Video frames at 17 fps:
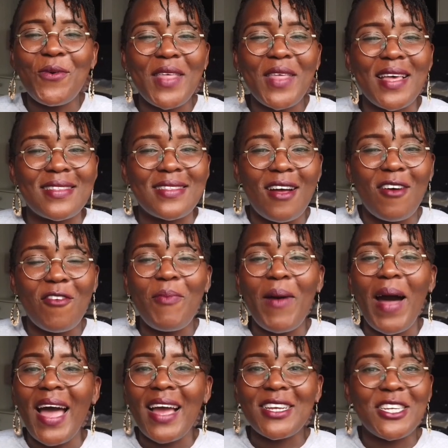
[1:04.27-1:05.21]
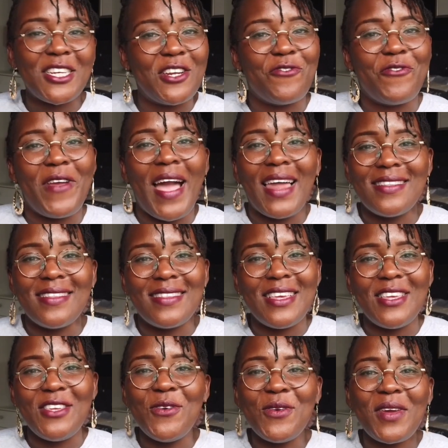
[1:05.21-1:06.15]
all that stuff. But actually in
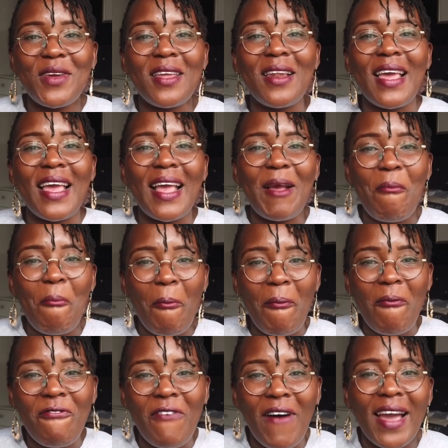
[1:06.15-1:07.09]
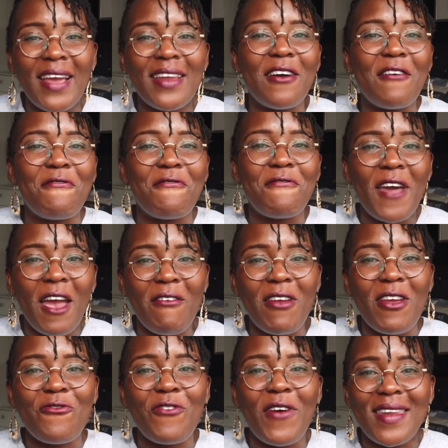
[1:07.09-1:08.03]
reality, you can find a
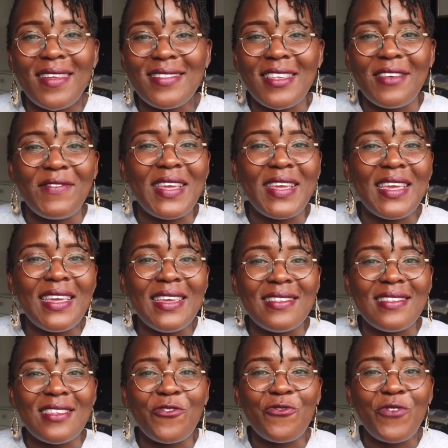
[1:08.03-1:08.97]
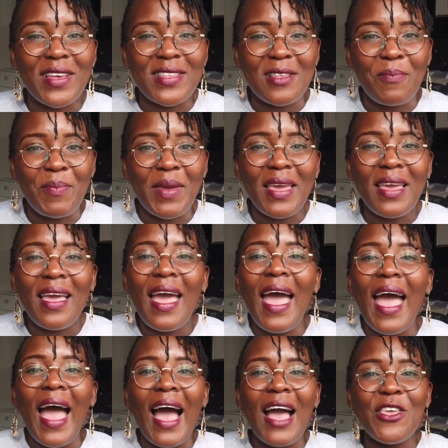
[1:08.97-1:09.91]
very relatively easy recipe
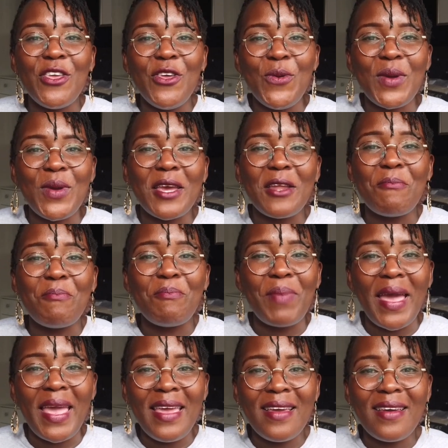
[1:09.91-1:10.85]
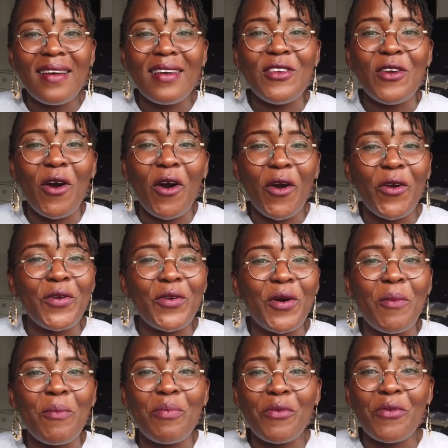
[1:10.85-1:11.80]
and you can bake your
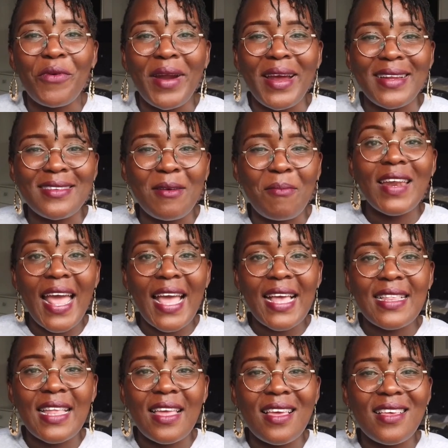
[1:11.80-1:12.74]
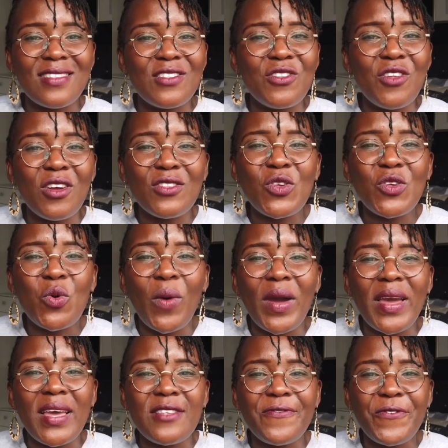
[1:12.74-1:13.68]
own bread. The next thing is not to
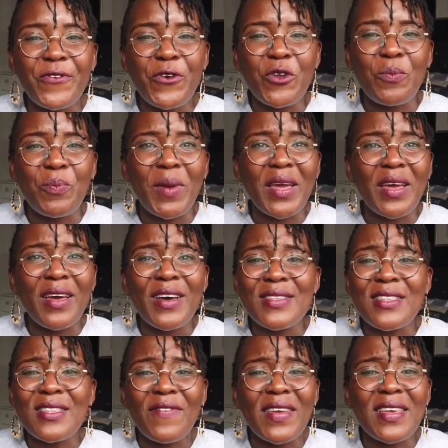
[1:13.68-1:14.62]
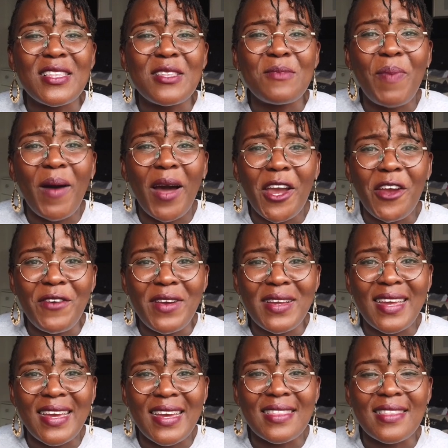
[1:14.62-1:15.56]
waste food because of
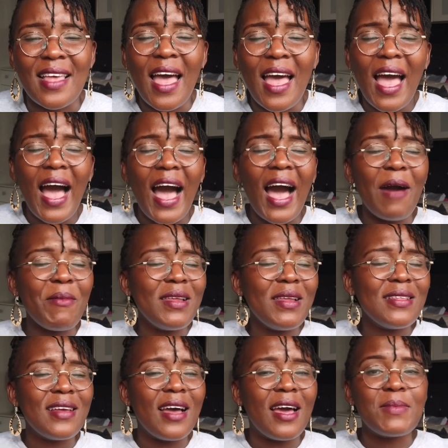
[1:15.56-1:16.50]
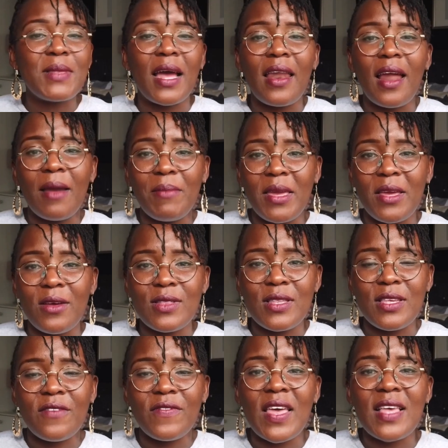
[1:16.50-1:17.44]
expiry dates. How many times, and I'm
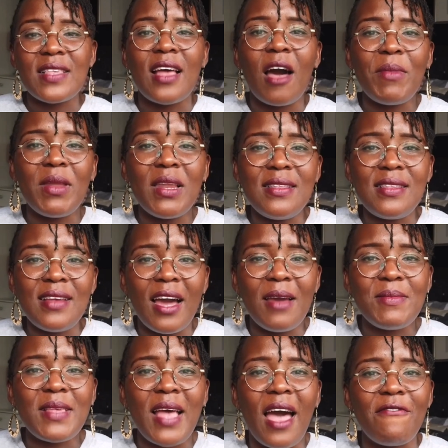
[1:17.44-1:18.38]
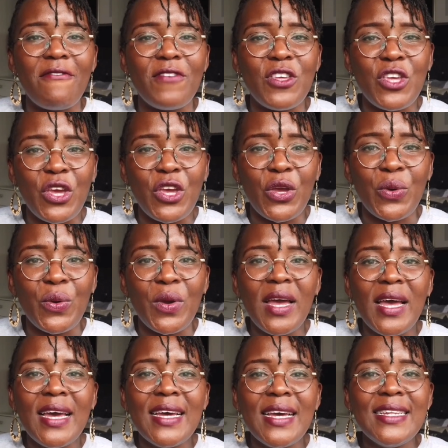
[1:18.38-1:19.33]
guilty of this, how many times have you
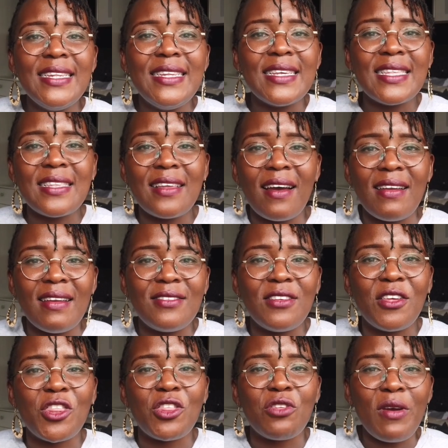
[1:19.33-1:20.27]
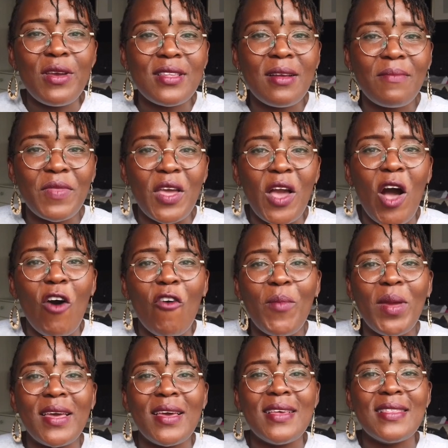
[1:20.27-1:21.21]
decided to throw something
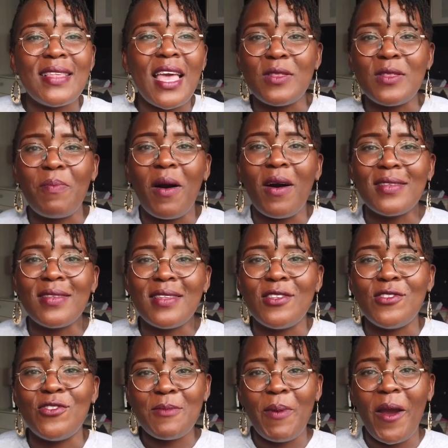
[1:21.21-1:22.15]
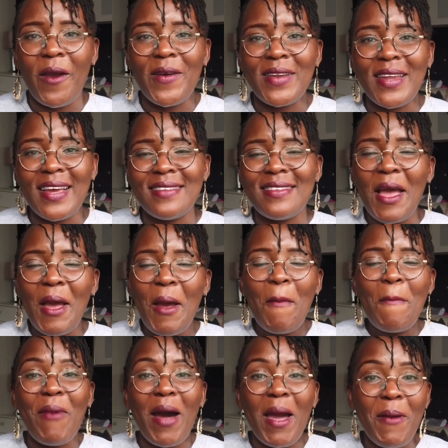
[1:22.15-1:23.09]
off because it was past its expiry date?
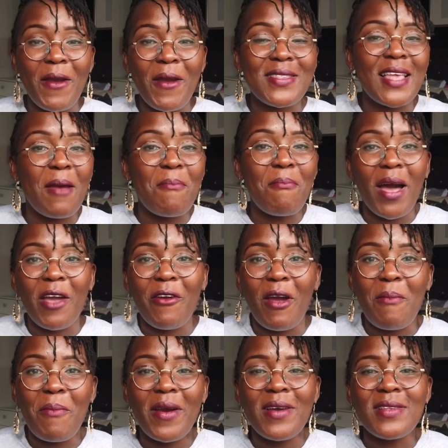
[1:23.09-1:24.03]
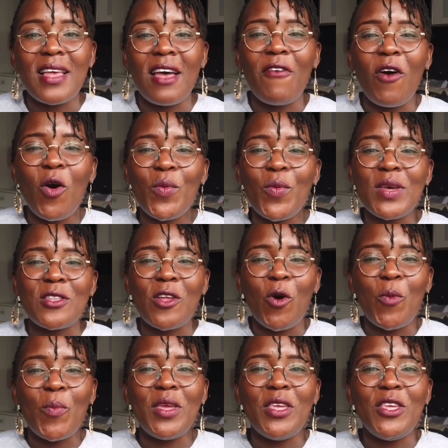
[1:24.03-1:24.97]
My parents and my grandparents have always
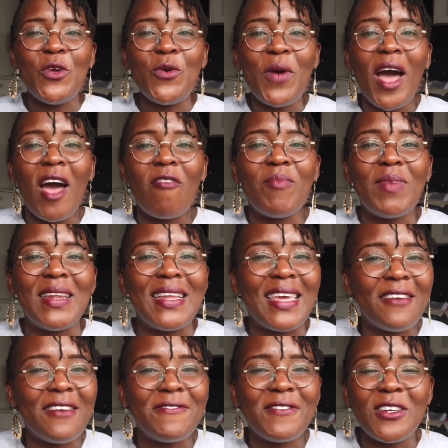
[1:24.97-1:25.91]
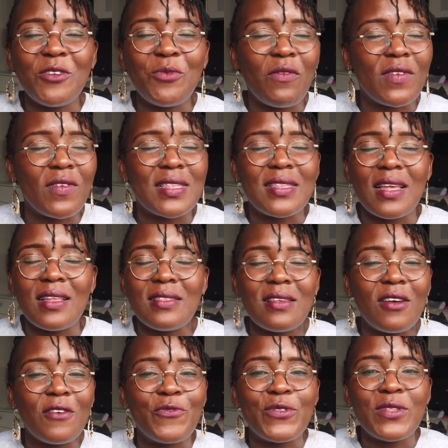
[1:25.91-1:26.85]
told me, you have been gifted with a
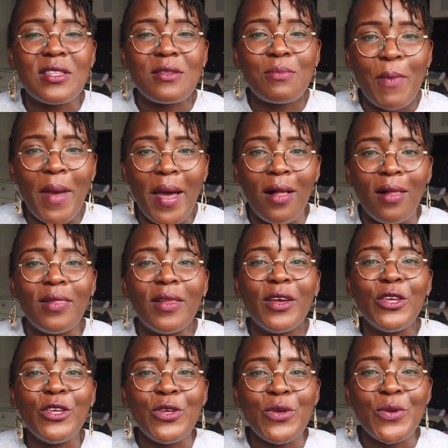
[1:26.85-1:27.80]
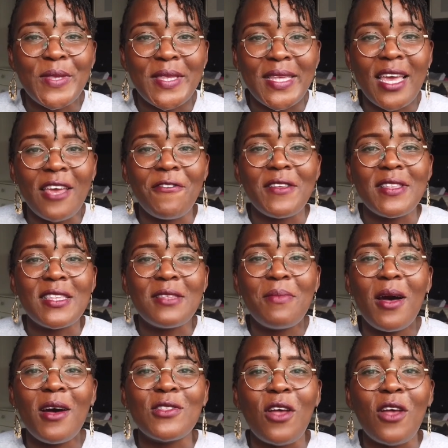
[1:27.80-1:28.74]
sense of smell. Use it. If it
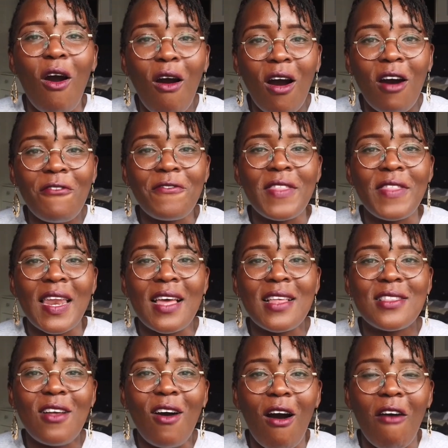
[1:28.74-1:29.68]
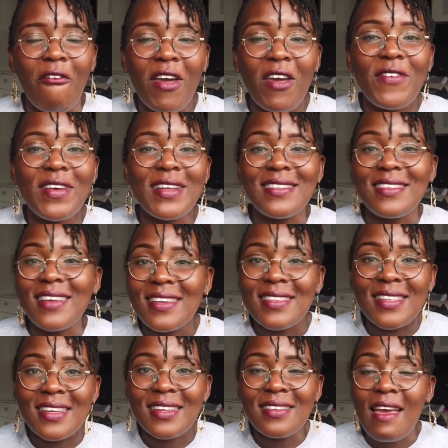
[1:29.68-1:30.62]
smells off, then it's off. If it
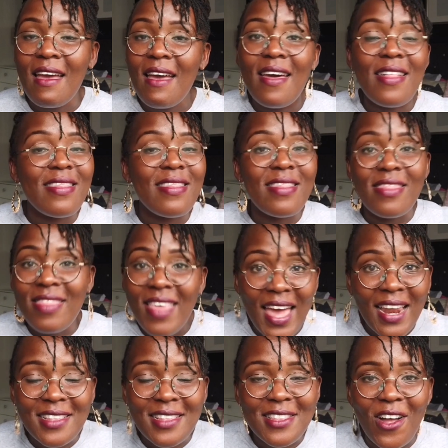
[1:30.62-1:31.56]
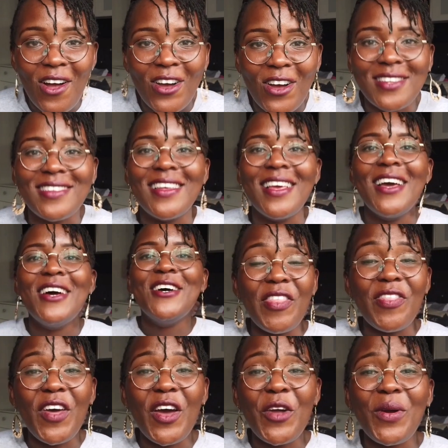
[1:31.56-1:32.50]
doesn't, then it's not. The
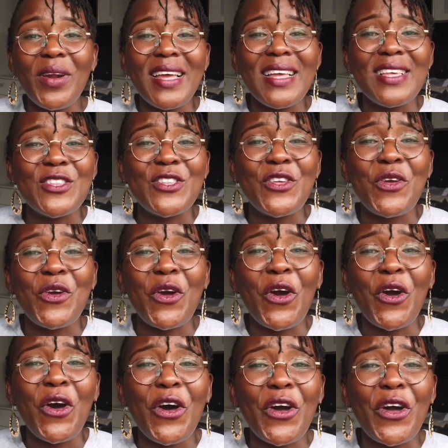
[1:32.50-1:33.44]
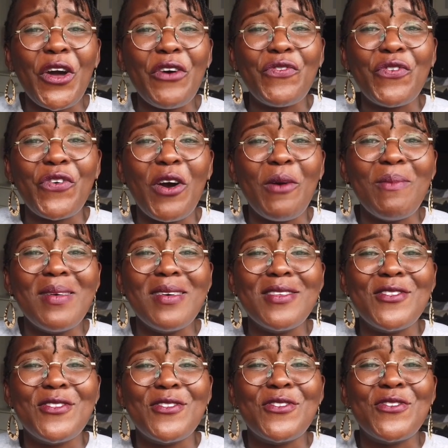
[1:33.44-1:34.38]
third one is to cook from
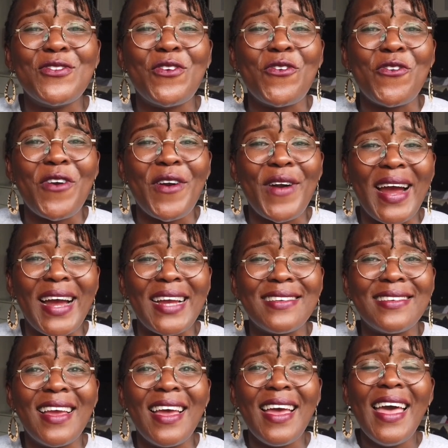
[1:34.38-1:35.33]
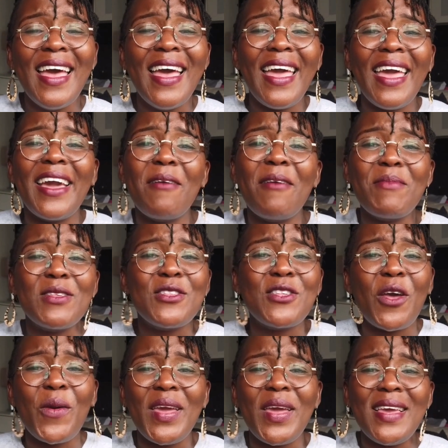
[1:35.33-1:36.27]
scratch. It can be
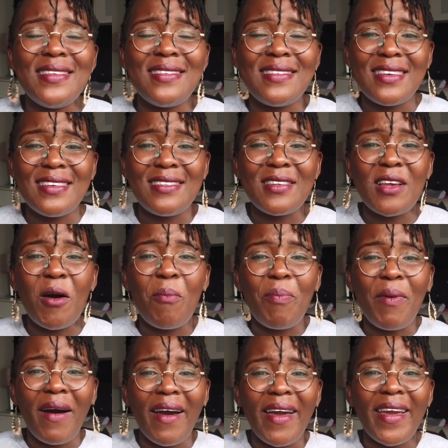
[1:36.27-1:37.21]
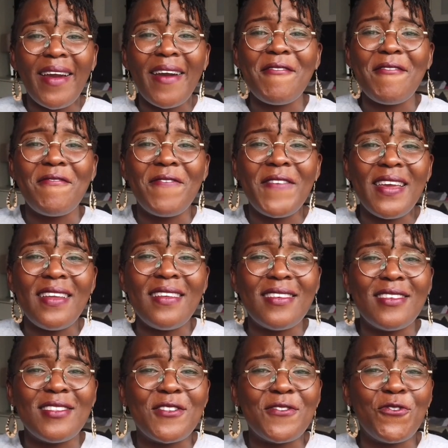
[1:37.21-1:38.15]
so easy to buy
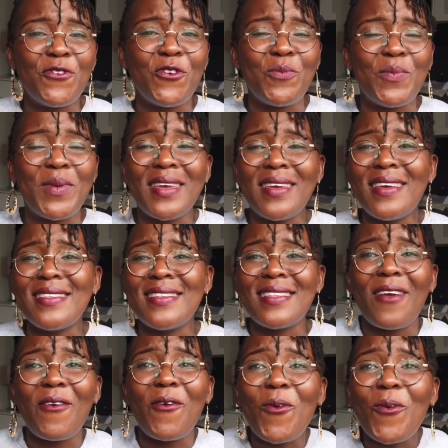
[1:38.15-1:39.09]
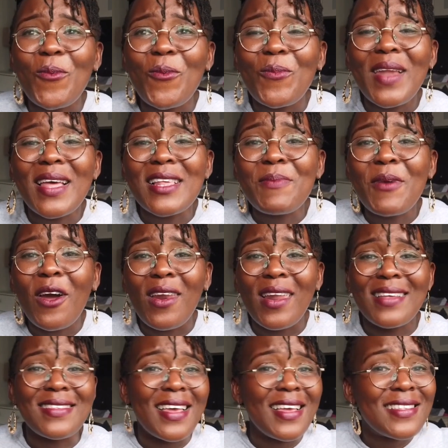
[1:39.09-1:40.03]
convenience food because, let's be
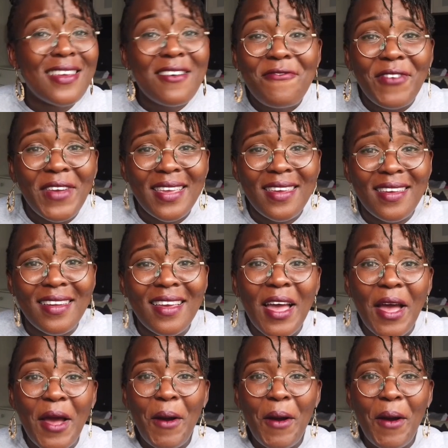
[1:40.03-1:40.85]
honest, it's convenient.